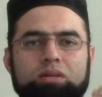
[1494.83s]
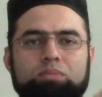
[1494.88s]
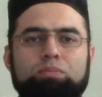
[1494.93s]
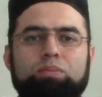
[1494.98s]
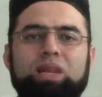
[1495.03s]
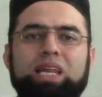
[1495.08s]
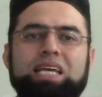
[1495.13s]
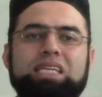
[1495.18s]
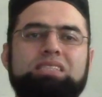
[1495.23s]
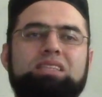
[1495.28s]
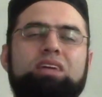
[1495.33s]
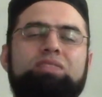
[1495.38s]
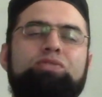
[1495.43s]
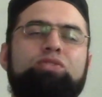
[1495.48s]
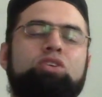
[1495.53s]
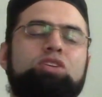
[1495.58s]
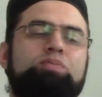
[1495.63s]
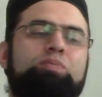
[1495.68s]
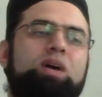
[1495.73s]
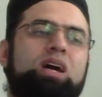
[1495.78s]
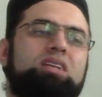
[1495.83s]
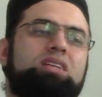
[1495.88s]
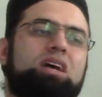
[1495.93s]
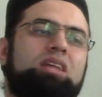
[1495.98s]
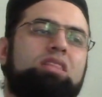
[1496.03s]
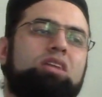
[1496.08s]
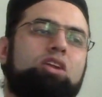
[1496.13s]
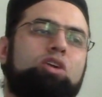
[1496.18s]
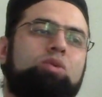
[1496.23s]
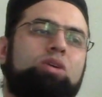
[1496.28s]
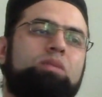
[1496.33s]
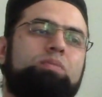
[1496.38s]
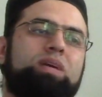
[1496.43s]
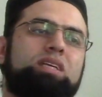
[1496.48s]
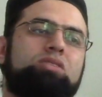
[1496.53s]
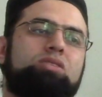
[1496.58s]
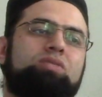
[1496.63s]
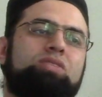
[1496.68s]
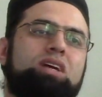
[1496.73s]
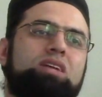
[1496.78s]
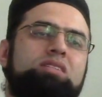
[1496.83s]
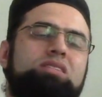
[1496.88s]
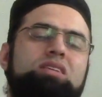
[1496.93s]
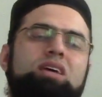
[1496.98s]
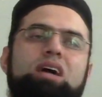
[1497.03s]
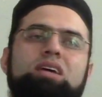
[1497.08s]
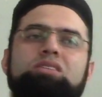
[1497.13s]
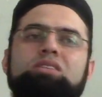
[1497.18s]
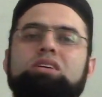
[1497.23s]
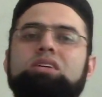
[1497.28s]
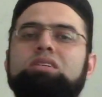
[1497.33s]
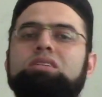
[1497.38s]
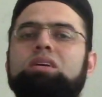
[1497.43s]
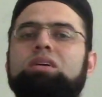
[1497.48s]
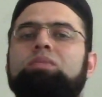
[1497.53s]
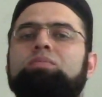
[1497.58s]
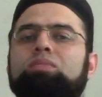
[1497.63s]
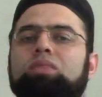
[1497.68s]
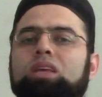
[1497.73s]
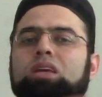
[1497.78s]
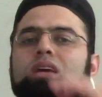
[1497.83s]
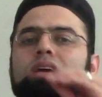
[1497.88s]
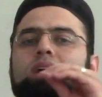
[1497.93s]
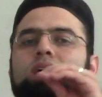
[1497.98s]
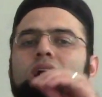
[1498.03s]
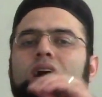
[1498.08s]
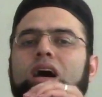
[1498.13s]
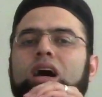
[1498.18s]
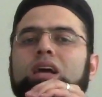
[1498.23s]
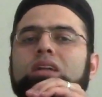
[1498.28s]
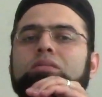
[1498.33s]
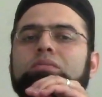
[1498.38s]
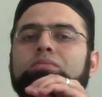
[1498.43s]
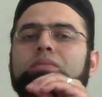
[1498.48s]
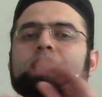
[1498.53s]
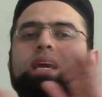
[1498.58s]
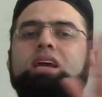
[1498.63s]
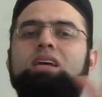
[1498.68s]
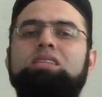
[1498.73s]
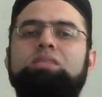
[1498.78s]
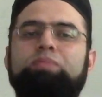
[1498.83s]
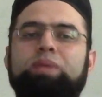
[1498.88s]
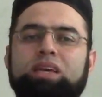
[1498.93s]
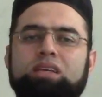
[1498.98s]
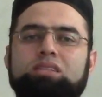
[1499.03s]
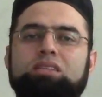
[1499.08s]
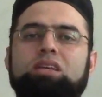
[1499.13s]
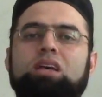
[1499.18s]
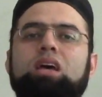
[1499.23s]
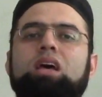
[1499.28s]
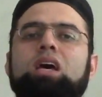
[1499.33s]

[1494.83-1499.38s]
place the front part at the lower base of the incisors, and make a space.